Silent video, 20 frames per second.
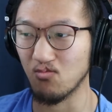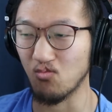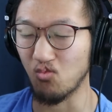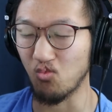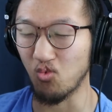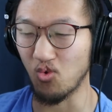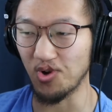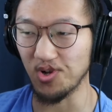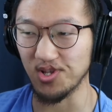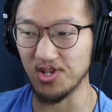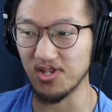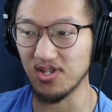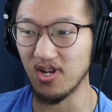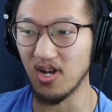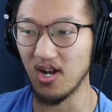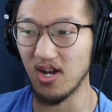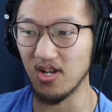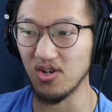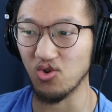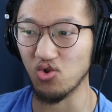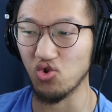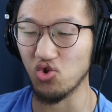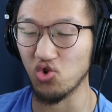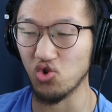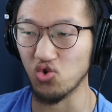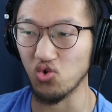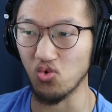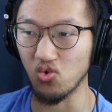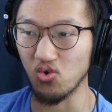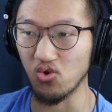was not
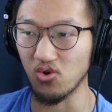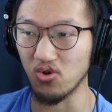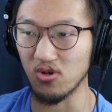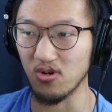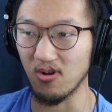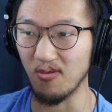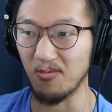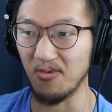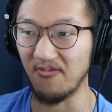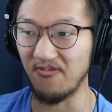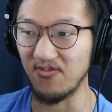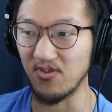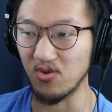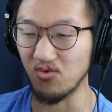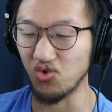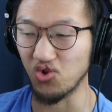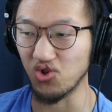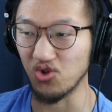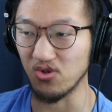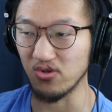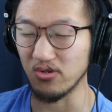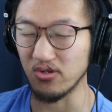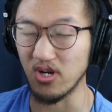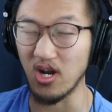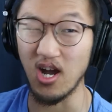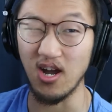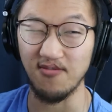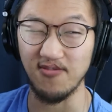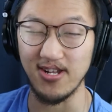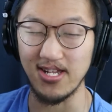sure of the future,
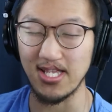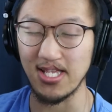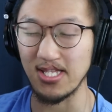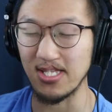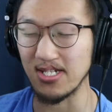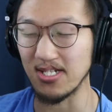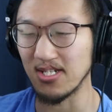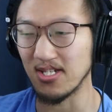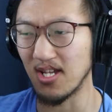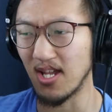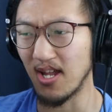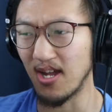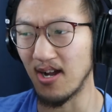obviously.